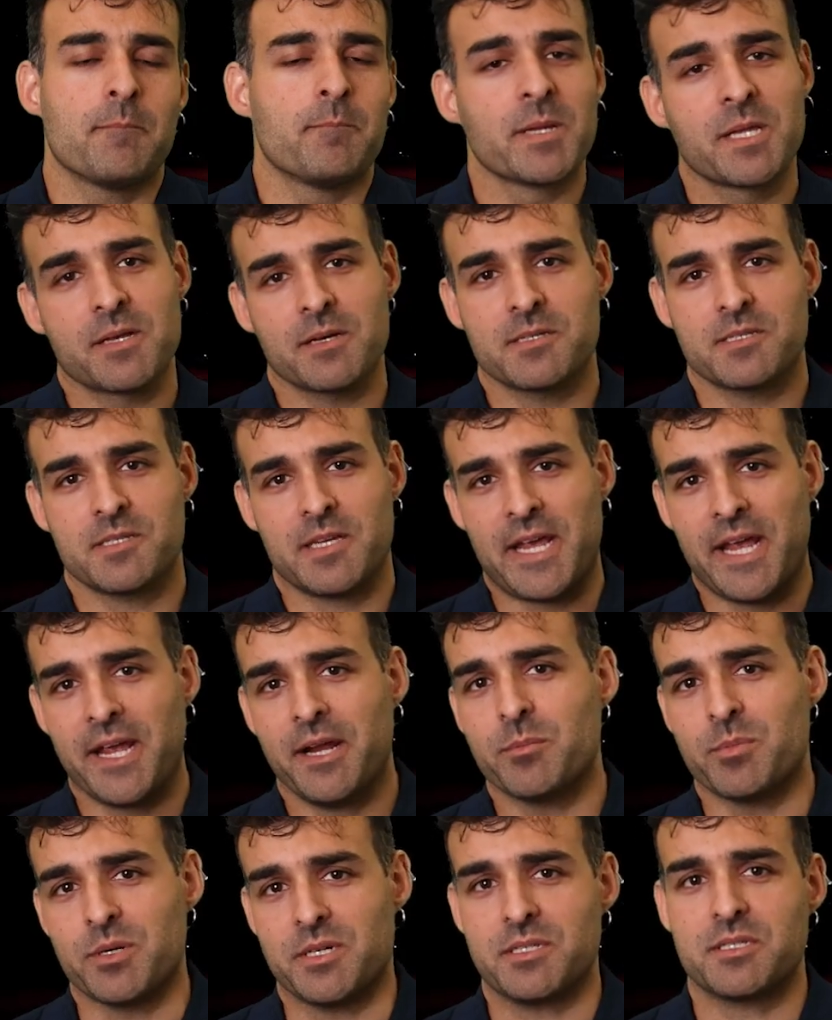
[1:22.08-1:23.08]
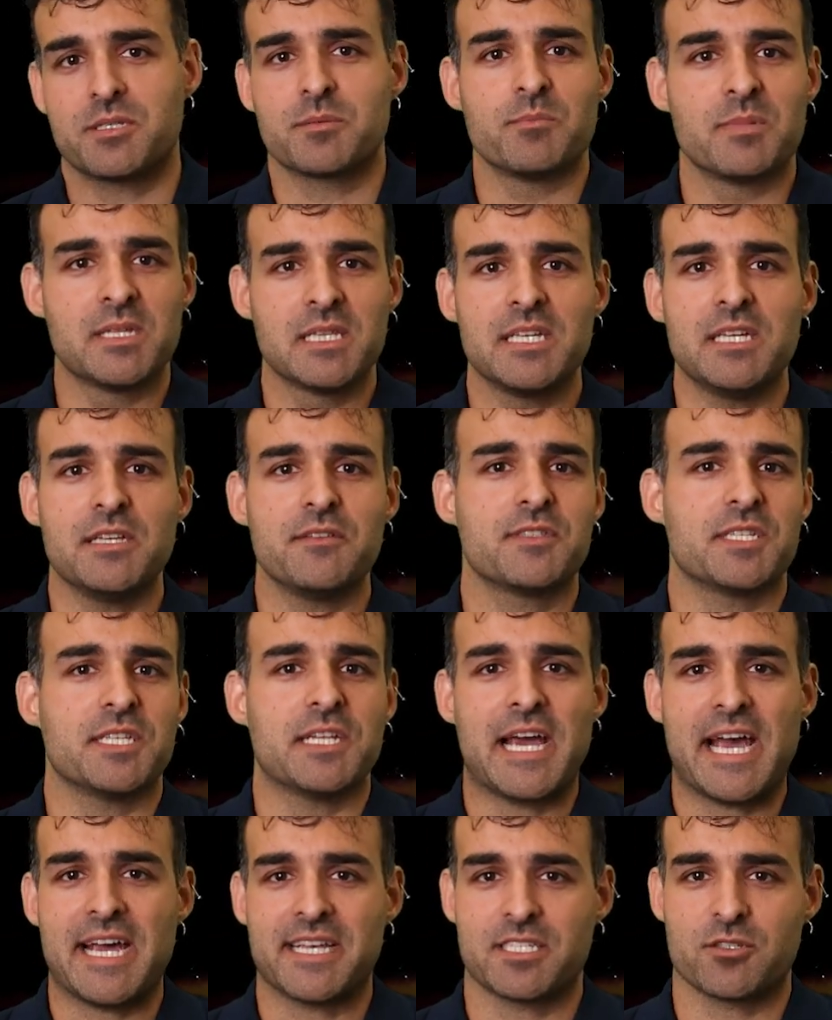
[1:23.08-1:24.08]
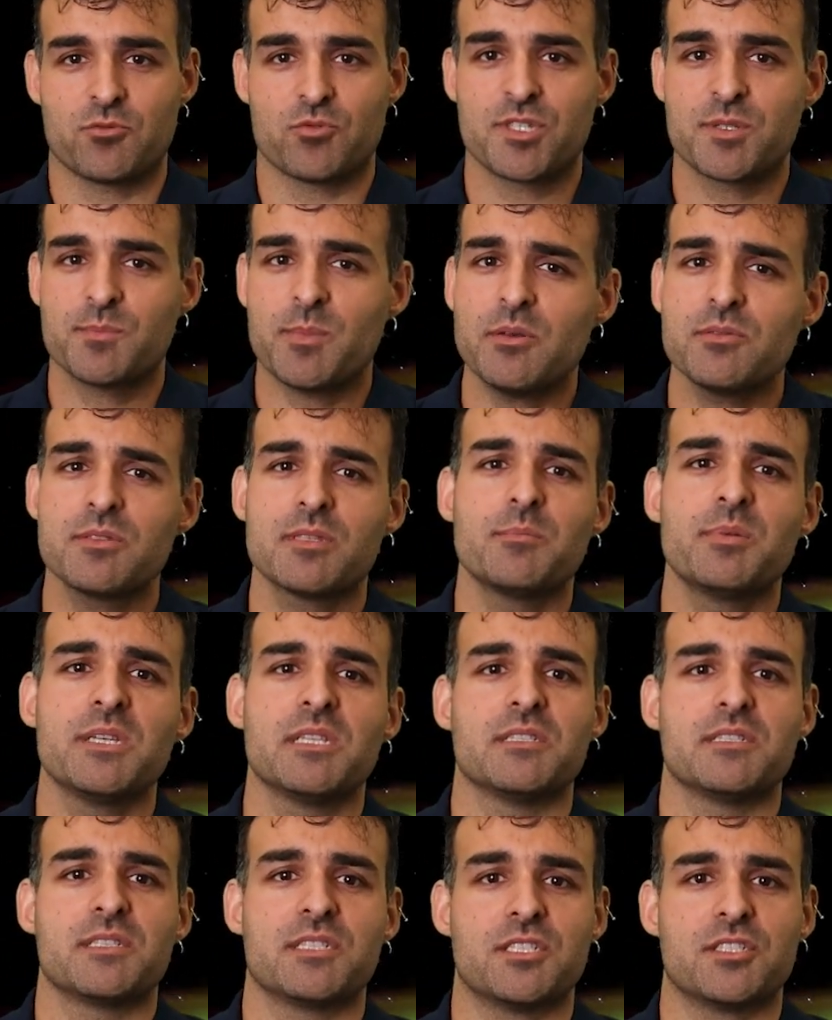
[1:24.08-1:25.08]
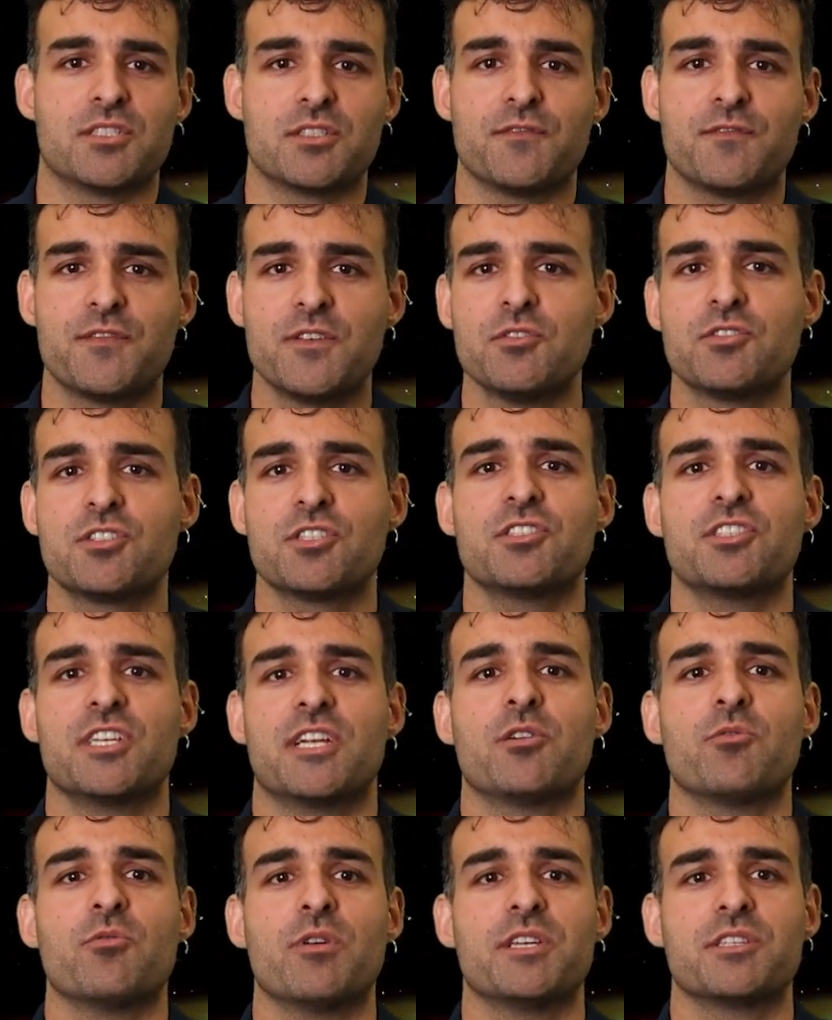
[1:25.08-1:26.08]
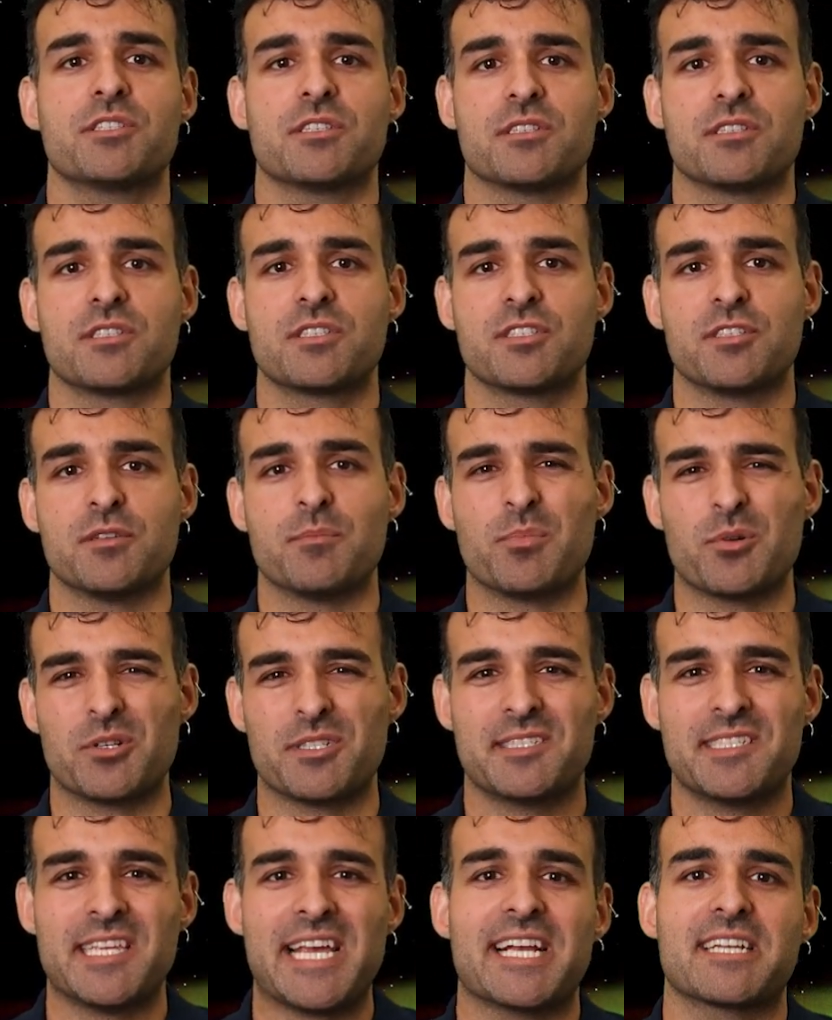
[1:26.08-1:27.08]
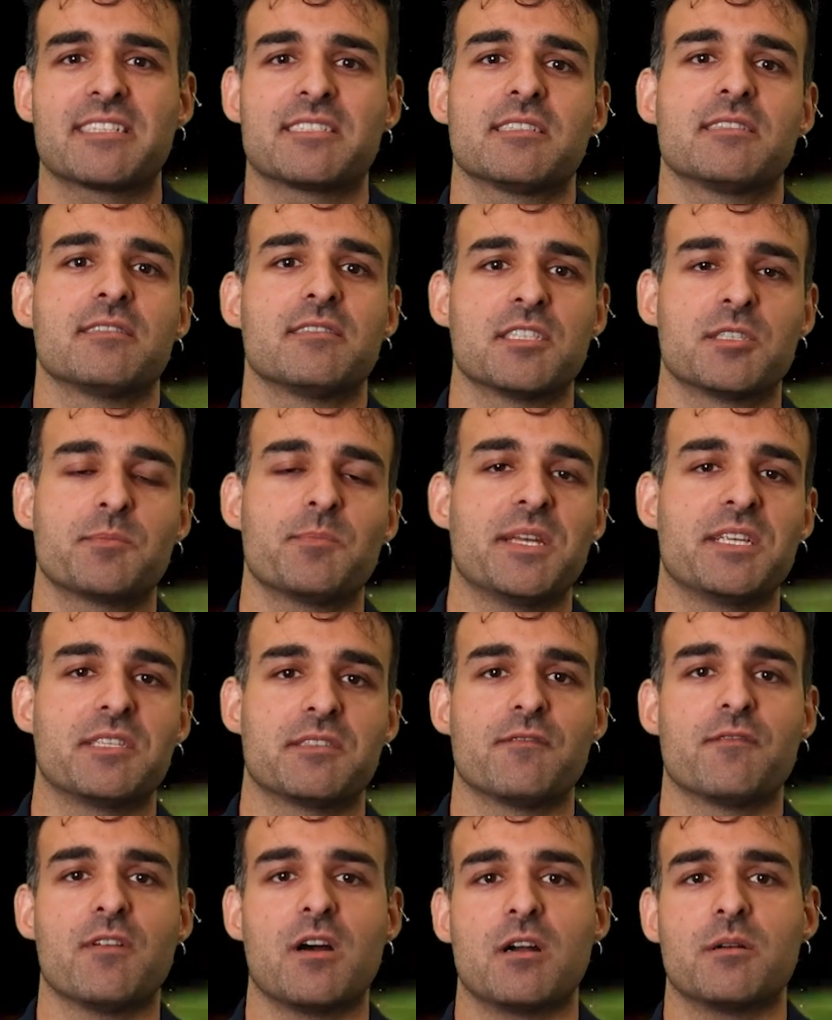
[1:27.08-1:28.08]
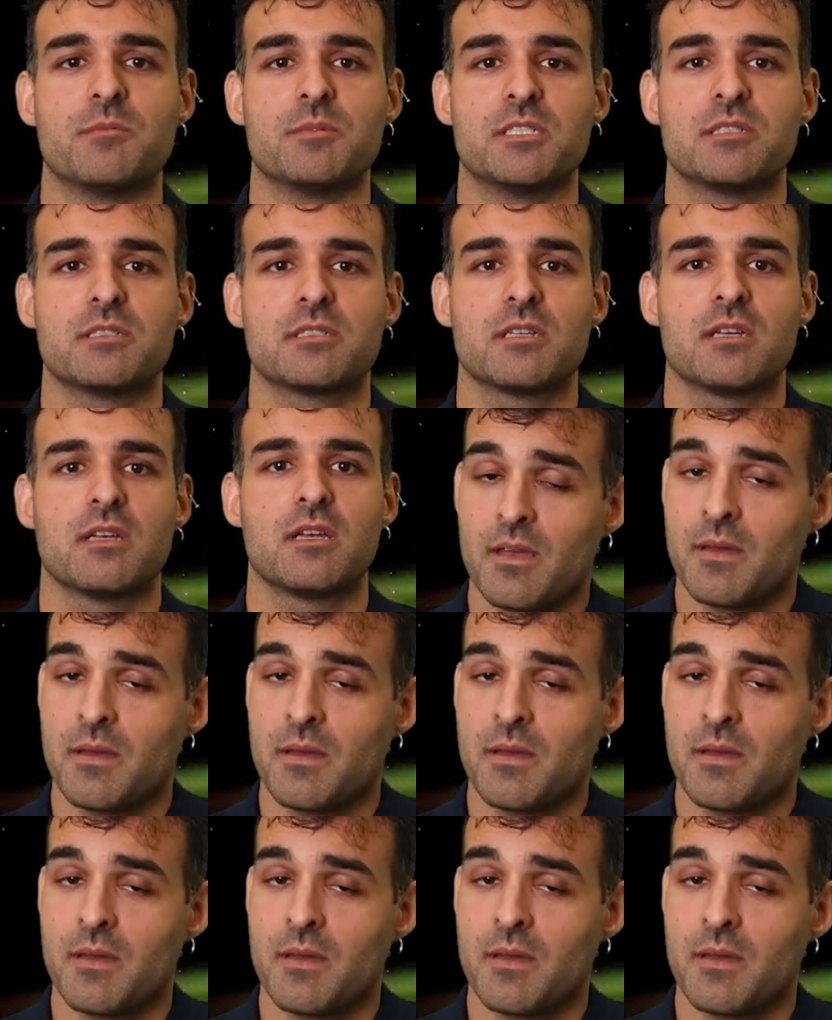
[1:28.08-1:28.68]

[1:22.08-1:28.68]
because Airbus believes it has a responsibility to future generations to protect the space environment,